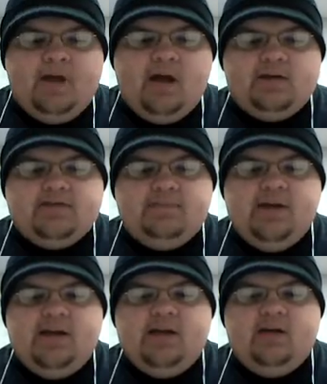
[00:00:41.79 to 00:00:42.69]
to
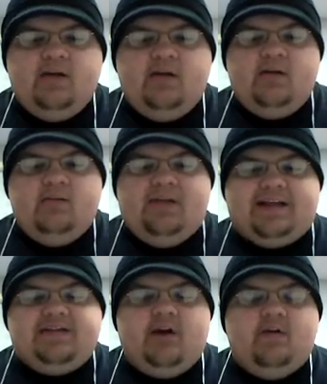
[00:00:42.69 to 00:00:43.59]
me,
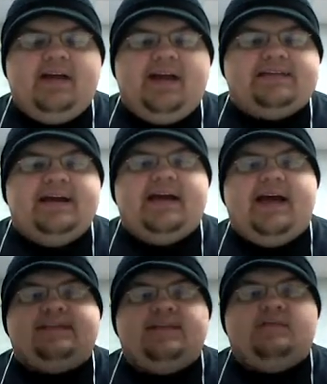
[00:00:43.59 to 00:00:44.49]
plateauing
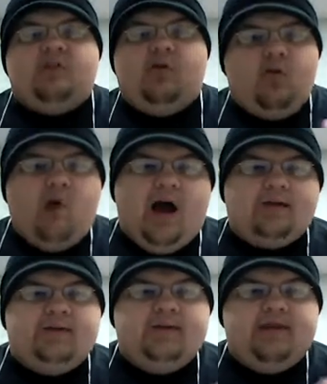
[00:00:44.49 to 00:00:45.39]
as in the
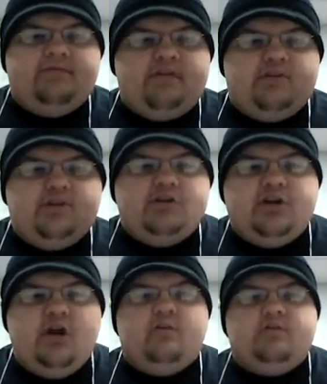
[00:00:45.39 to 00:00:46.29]
quality of their
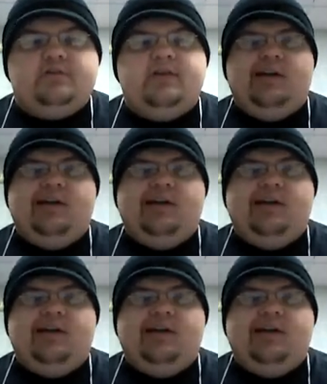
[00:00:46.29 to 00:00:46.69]
shows,